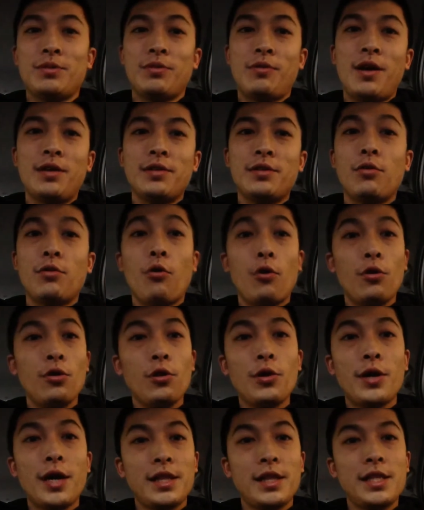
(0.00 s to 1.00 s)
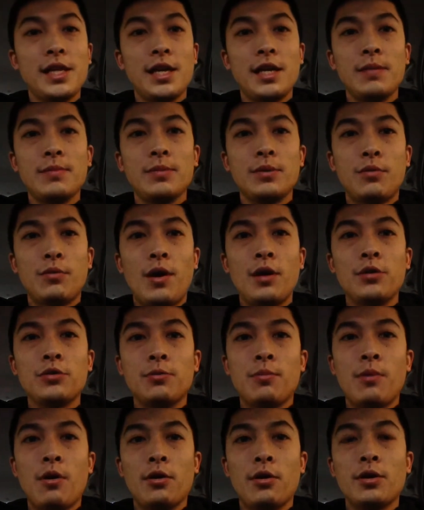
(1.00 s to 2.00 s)
around it, or look at the items around your
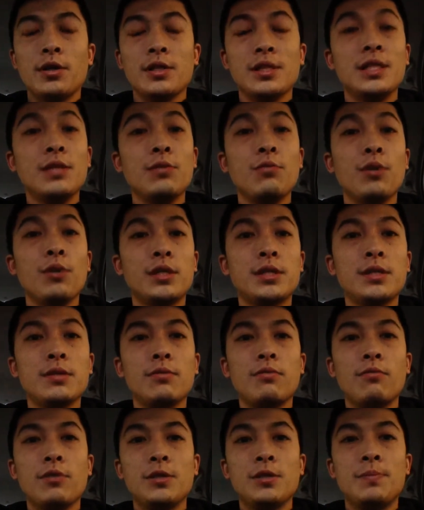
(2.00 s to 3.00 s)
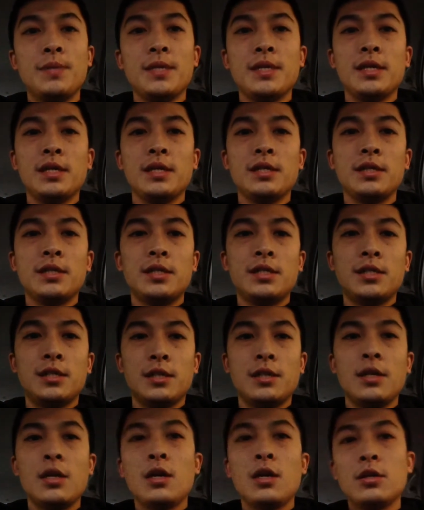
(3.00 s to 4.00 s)
marker and see what's being inconsistent.